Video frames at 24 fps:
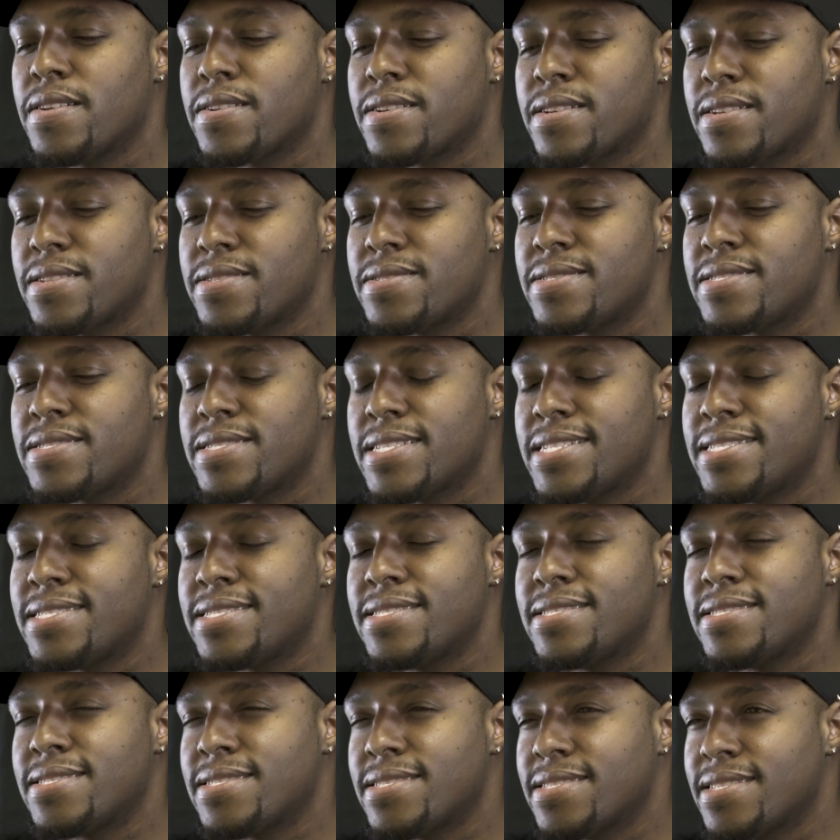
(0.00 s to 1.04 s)

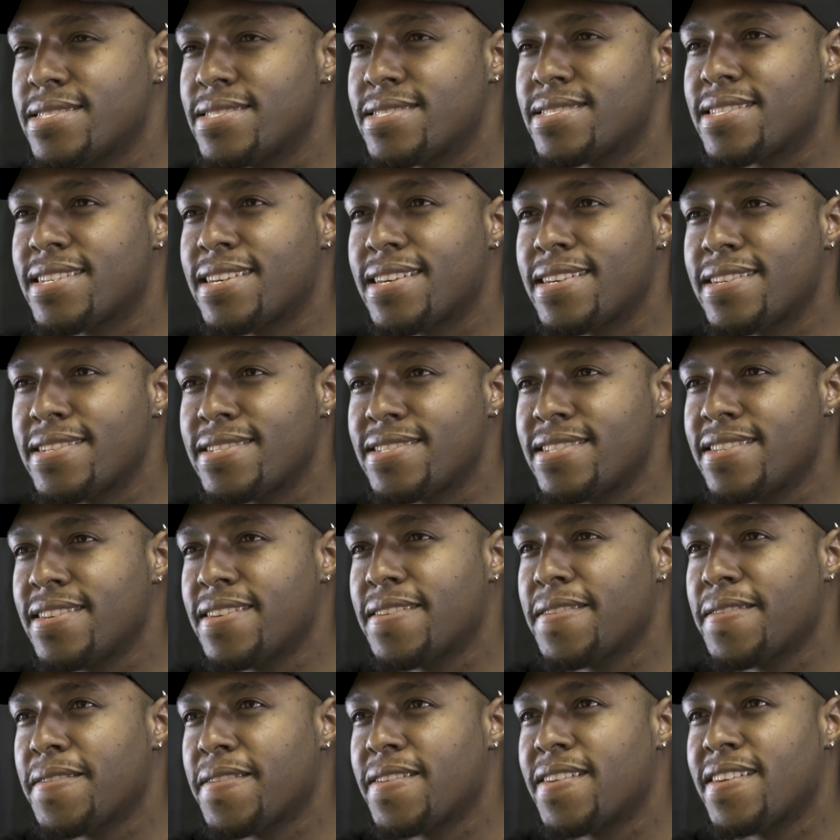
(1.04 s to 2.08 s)
Consistency is key.
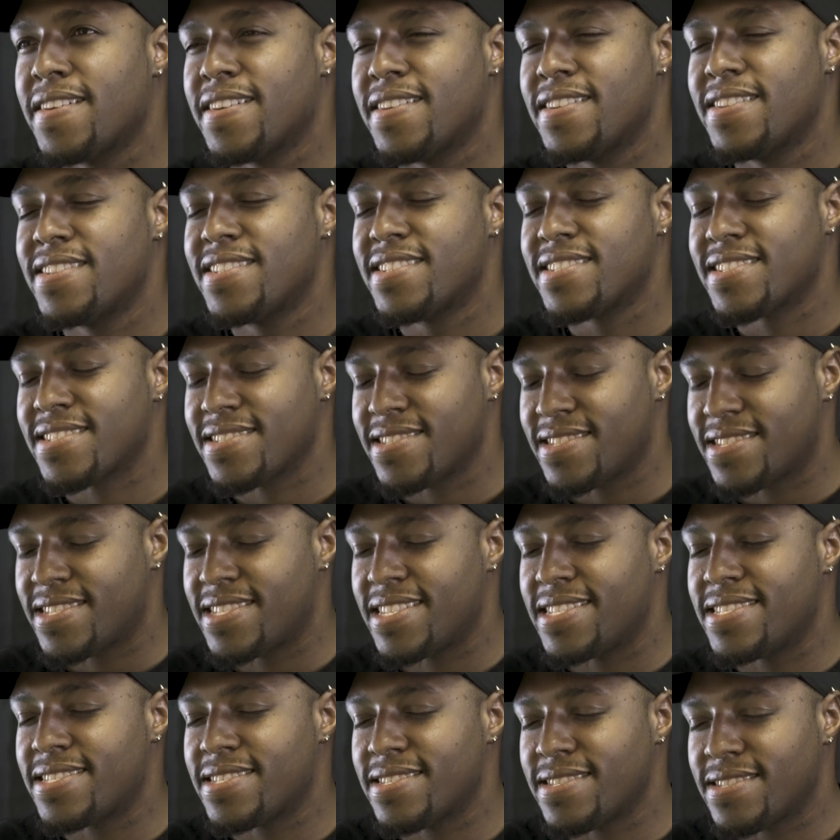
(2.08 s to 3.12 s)

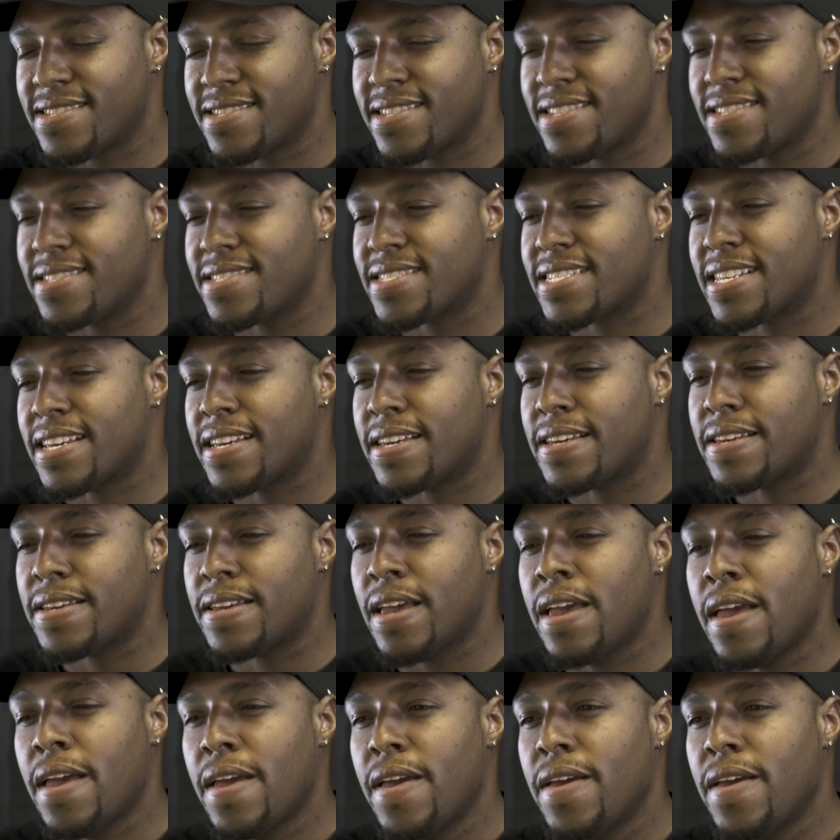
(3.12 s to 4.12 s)
Consistency is key.